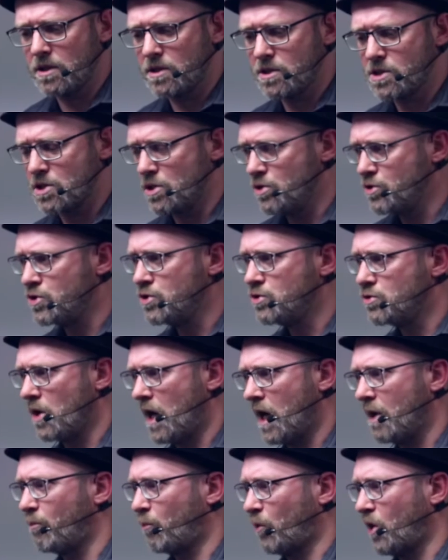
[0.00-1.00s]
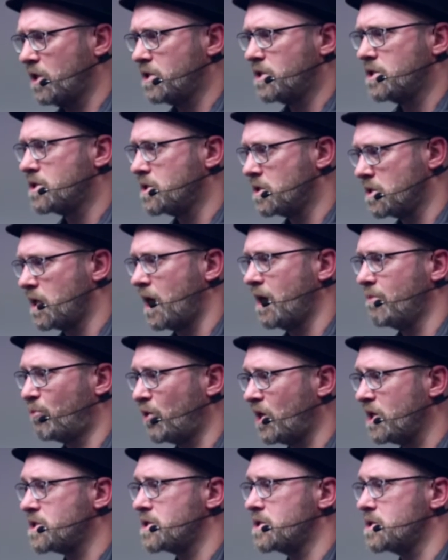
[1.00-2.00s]
the solution to high prices is high
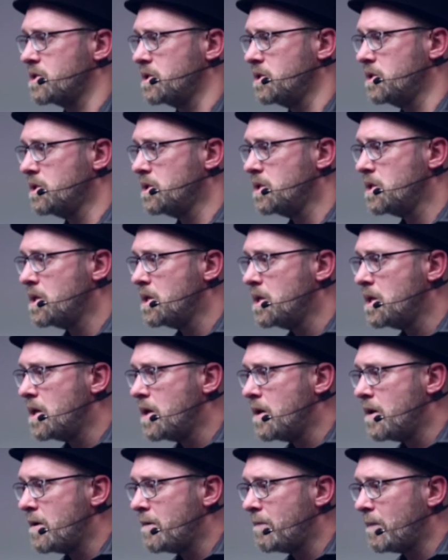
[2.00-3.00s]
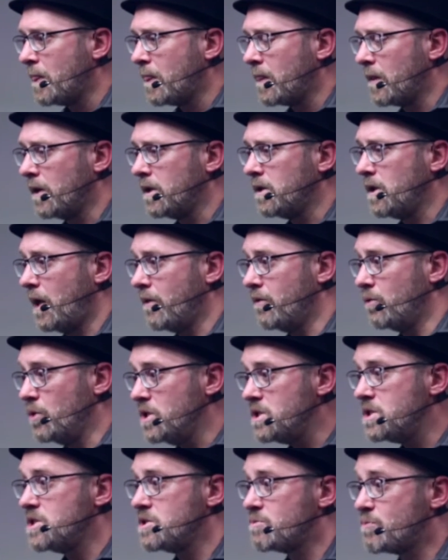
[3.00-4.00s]
prices, right? And the
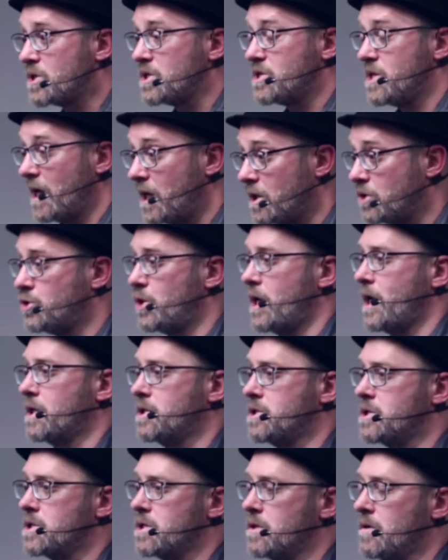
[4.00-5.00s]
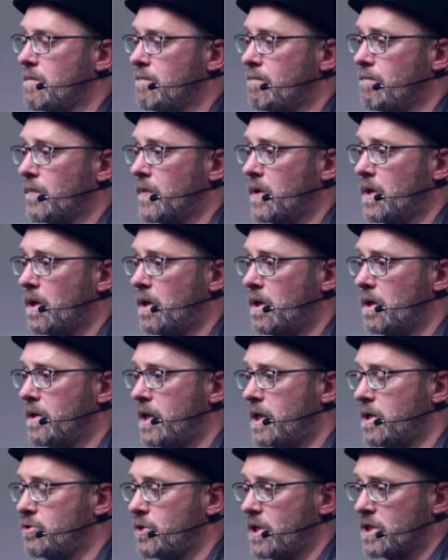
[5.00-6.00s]
reason is because that attracts
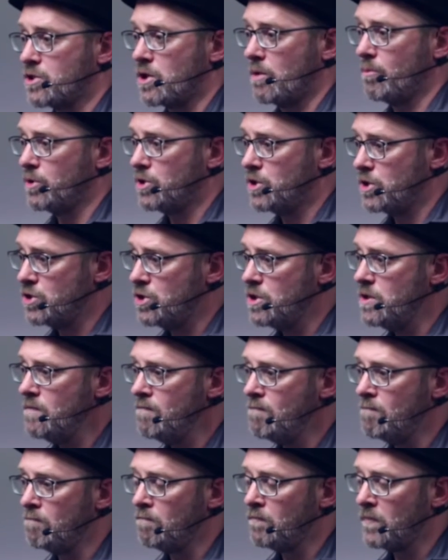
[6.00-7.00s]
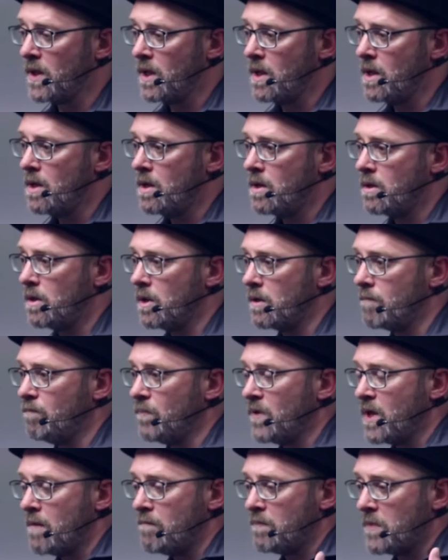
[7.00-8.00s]
competition, right?
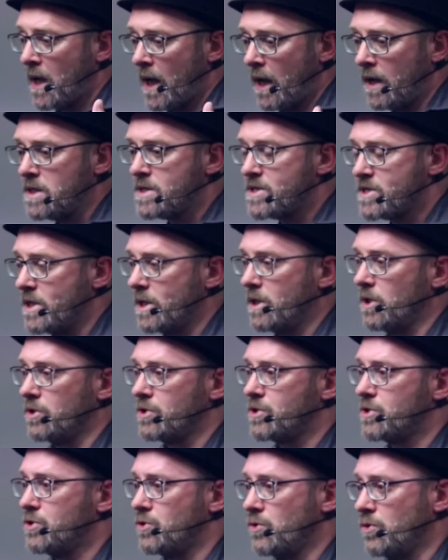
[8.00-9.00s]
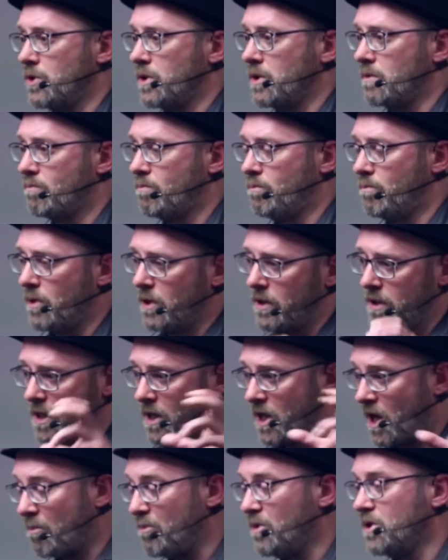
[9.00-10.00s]
And it signals to the
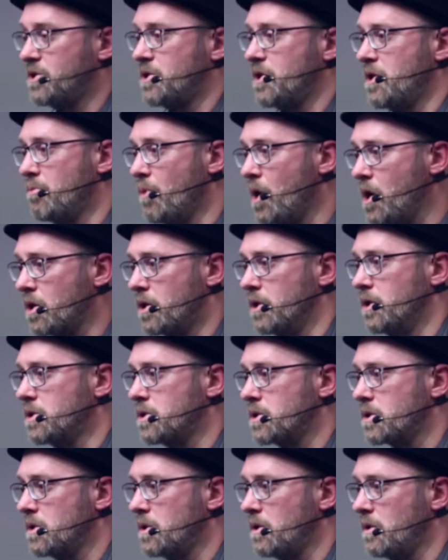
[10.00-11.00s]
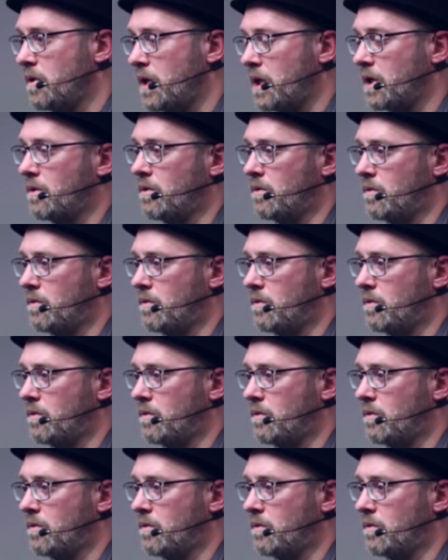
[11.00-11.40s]
incumbents in the market that,